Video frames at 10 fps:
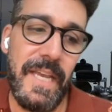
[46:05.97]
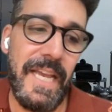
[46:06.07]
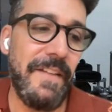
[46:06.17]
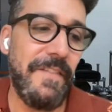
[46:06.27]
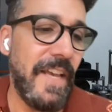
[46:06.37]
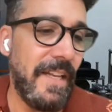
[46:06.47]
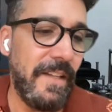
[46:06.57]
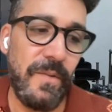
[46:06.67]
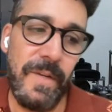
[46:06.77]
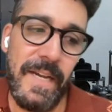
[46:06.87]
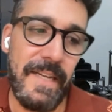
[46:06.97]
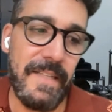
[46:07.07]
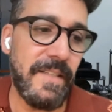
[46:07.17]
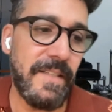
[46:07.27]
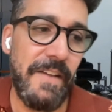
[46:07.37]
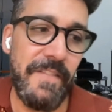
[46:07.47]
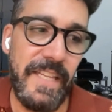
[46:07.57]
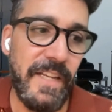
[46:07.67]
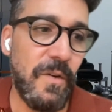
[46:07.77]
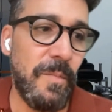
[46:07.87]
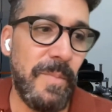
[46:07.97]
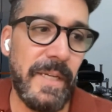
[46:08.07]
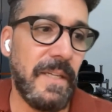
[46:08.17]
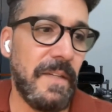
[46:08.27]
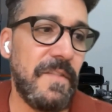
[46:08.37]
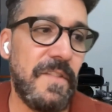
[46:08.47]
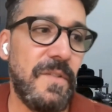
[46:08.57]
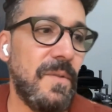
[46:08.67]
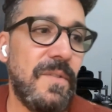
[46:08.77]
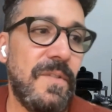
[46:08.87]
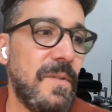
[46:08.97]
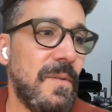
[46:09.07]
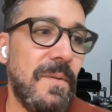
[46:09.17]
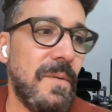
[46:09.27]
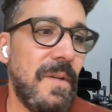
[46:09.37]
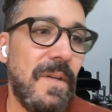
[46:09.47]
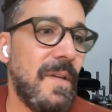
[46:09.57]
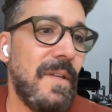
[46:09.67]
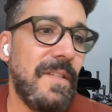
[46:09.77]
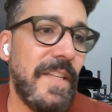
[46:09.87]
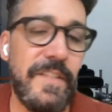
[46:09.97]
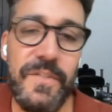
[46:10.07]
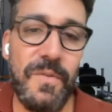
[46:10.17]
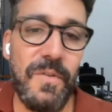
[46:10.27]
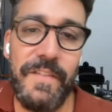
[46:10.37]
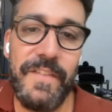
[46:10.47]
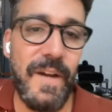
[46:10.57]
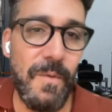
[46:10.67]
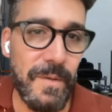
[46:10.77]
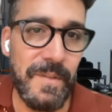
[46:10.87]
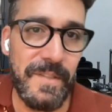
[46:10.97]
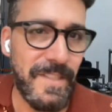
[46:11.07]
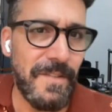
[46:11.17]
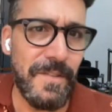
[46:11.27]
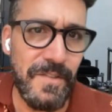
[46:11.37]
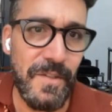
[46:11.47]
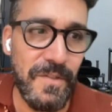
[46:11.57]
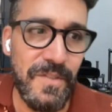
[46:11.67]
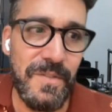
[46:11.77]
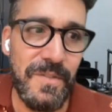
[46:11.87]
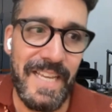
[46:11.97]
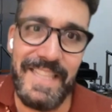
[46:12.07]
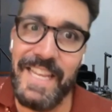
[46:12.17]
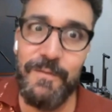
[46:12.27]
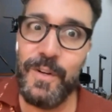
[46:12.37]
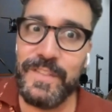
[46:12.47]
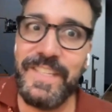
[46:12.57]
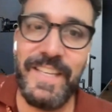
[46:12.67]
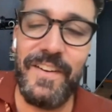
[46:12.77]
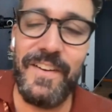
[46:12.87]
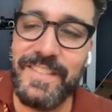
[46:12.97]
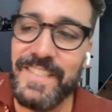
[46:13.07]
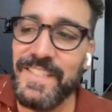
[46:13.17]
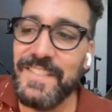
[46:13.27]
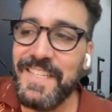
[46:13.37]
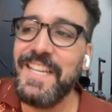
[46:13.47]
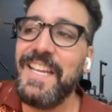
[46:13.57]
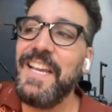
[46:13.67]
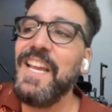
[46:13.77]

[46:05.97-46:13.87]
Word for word: And if any two guys could have an ego big enough to to they screw off and not work with each other, it's those two. And they've worked together all these years.